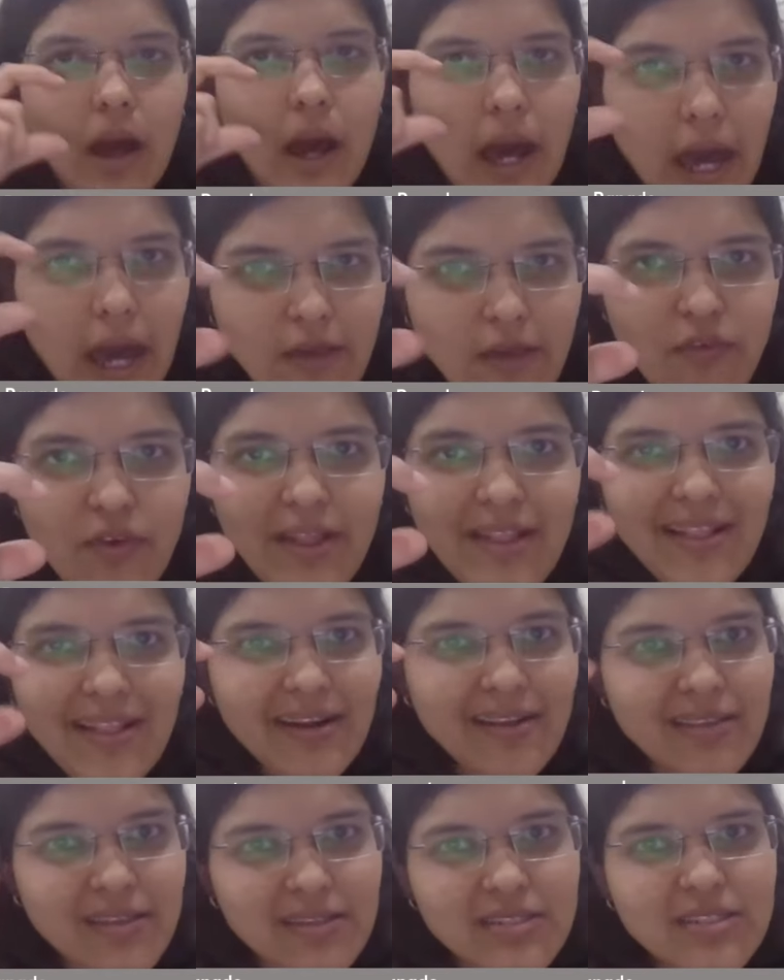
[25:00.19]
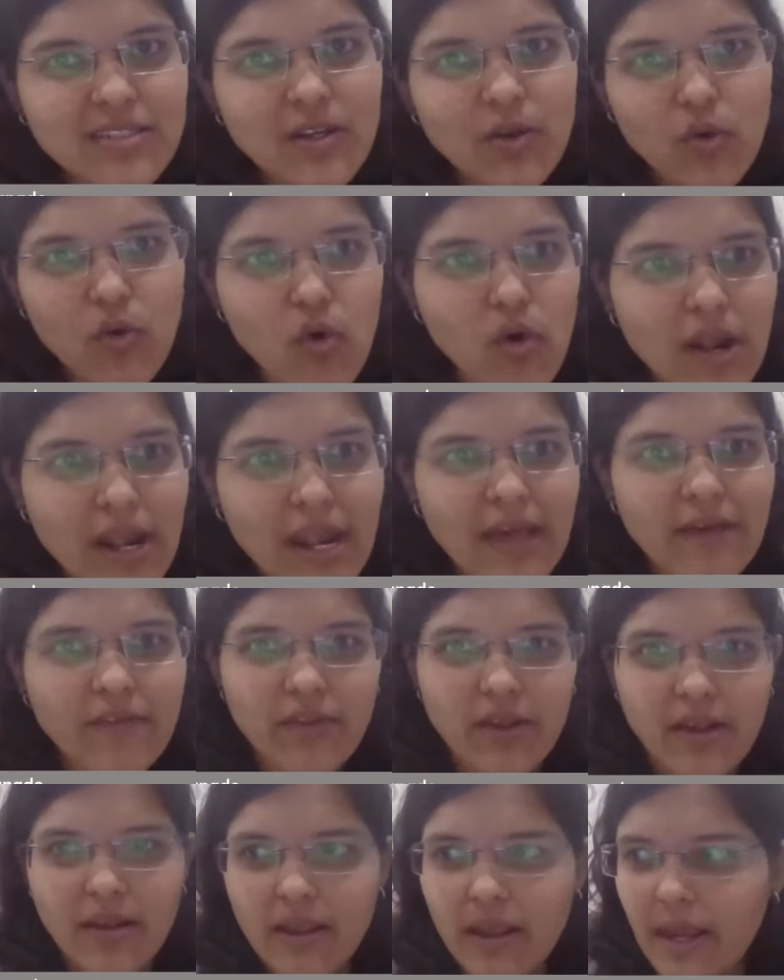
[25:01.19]
I feel that this is a good
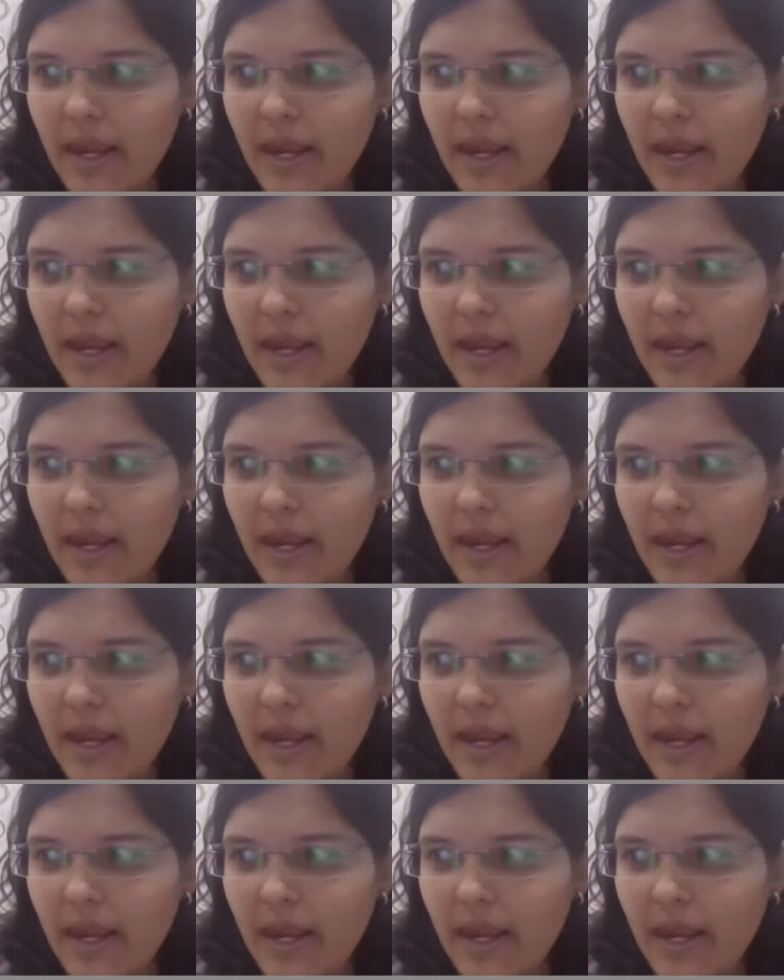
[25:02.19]
level